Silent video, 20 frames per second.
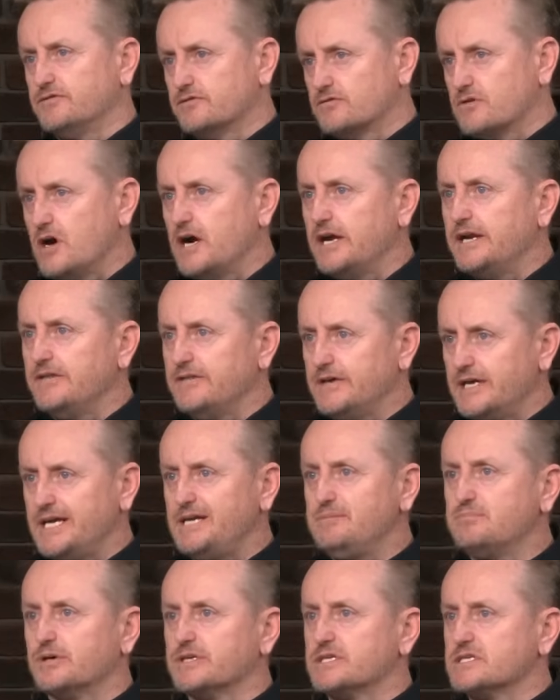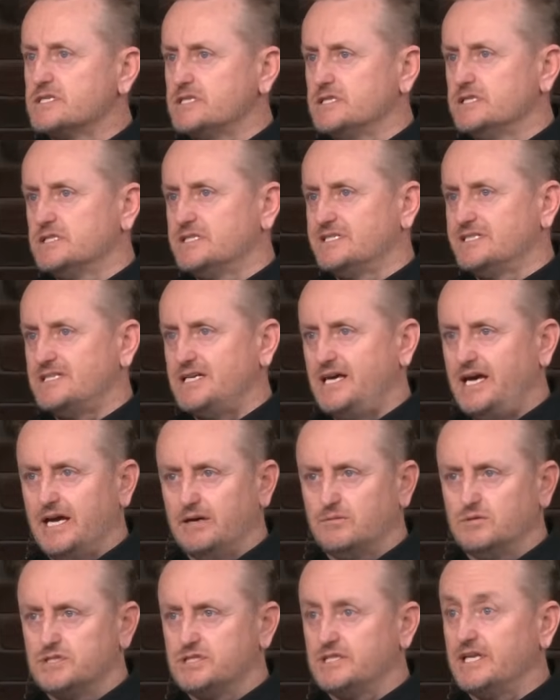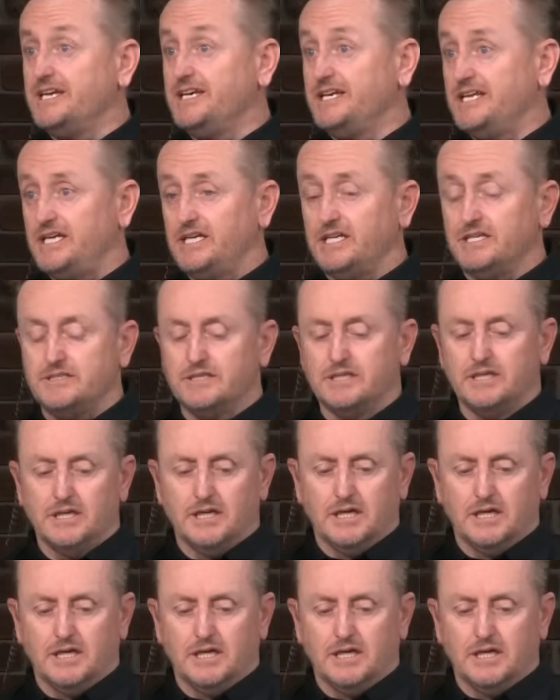variety that he brings to this attack, which they need.